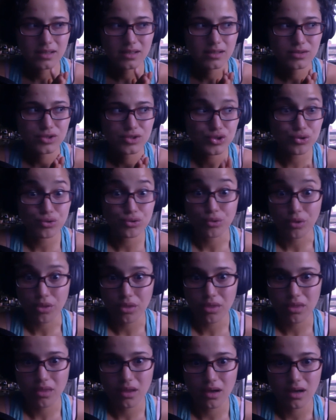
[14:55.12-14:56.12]

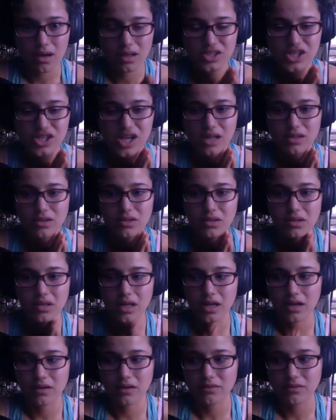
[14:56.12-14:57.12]
truth, a channel
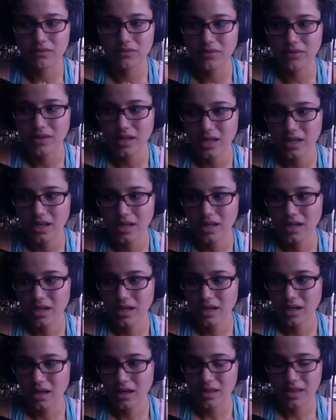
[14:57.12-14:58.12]
of
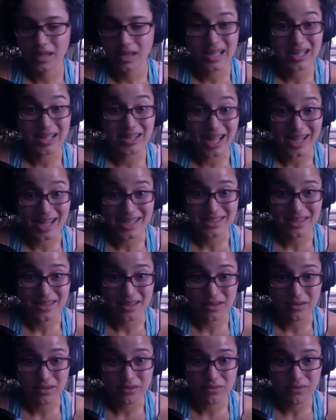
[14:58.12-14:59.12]
the
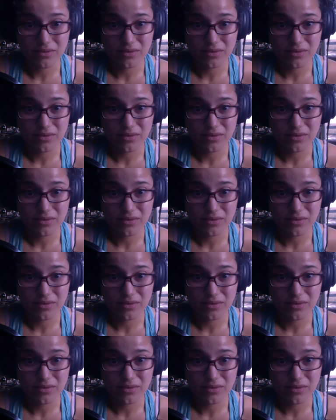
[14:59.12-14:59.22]
collective,